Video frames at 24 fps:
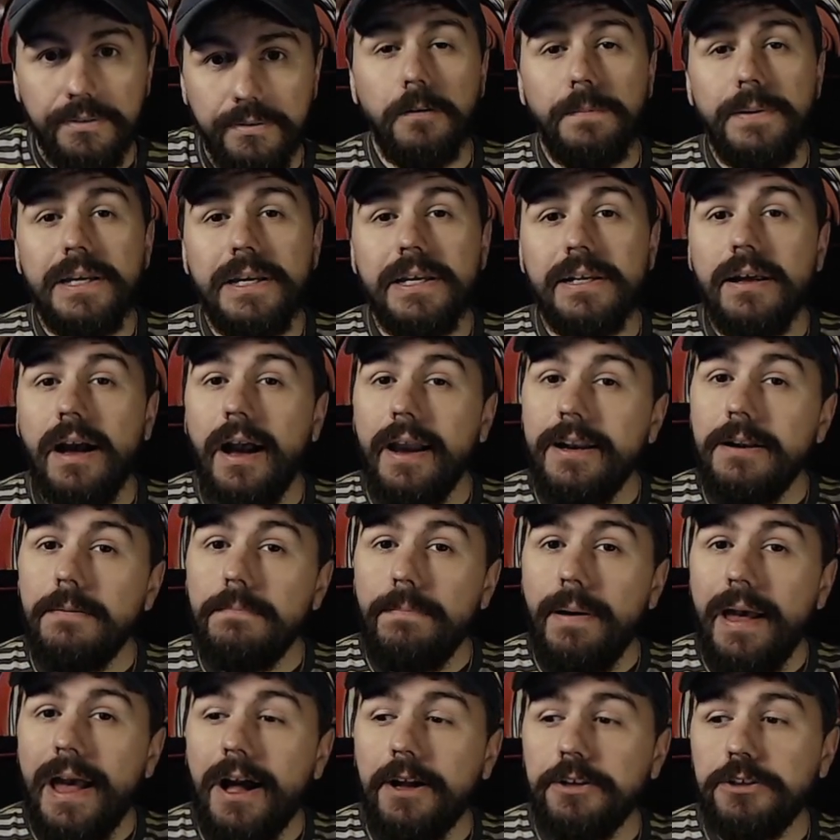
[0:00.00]
It'll be an
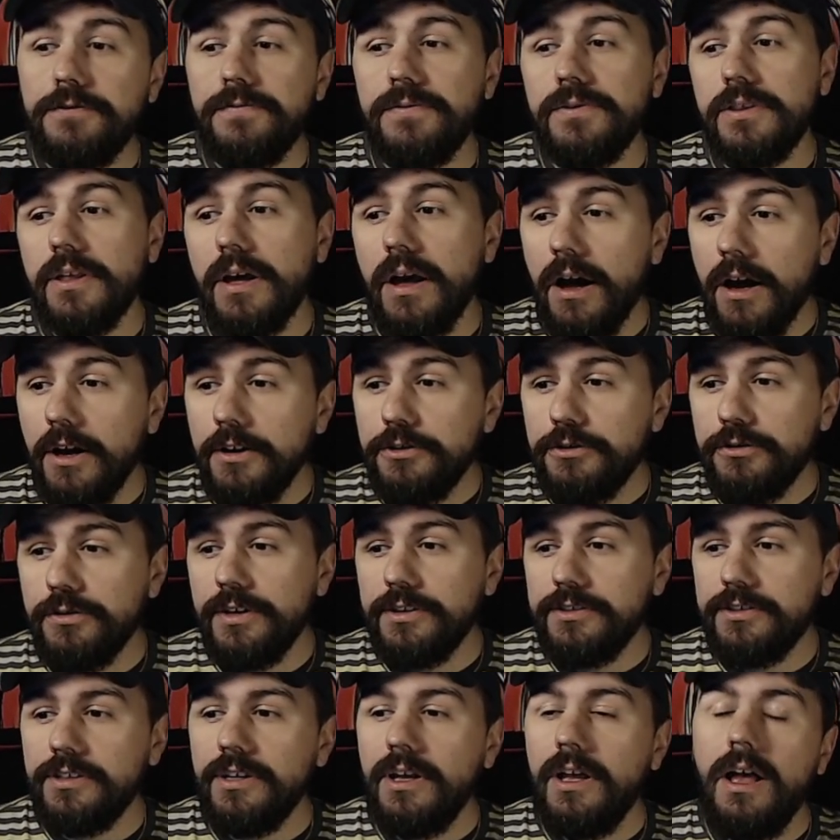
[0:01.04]
item pouch for the
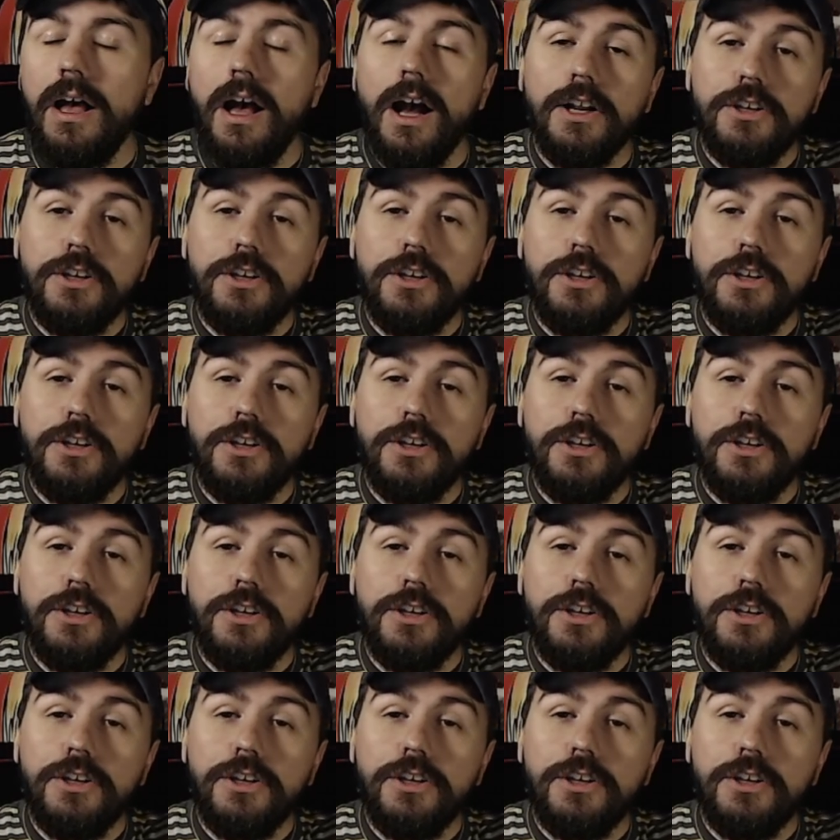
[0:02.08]
Huntress,